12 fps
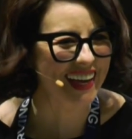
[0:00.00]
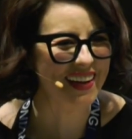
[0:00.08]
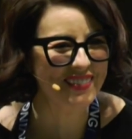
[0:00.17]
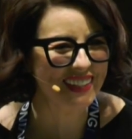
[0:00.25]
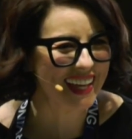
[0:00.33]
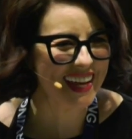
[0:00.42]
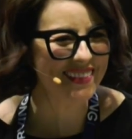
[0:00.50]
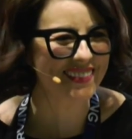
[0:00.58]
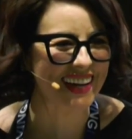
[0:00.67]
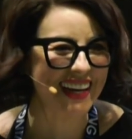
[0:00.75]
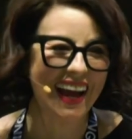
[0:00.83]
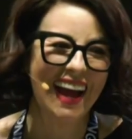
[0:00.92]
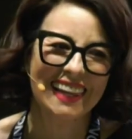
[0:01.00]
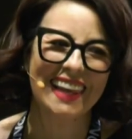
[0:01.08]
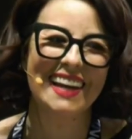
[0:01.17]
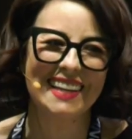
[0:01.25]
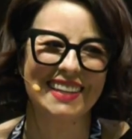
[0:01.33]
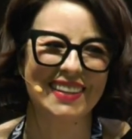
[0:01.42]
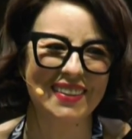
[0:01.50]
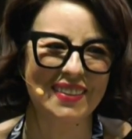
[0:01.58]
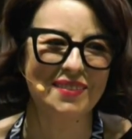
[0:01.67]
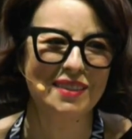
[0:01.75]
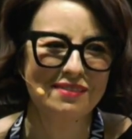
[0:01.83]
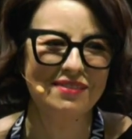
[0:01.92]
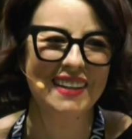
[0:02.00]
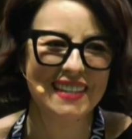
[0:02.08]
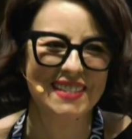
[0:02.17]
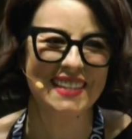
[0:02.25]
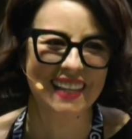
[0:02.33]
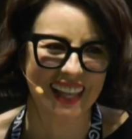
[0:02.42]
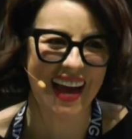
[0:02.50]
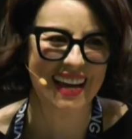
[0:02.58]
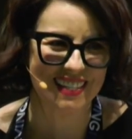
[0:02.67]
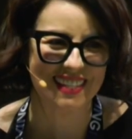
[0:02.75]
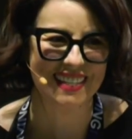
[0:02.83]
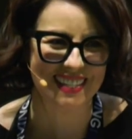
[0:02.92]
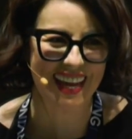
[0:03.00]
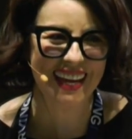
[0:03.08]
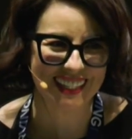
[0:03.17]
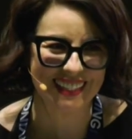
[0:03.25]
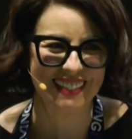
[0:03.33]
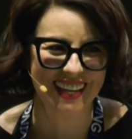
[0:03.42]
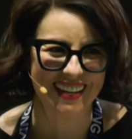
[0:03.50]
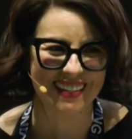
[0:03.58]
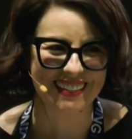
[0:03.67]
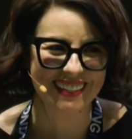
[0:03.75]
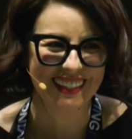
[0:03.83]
I'm a lightweight. I like you. We're friends in glasses, I can tell.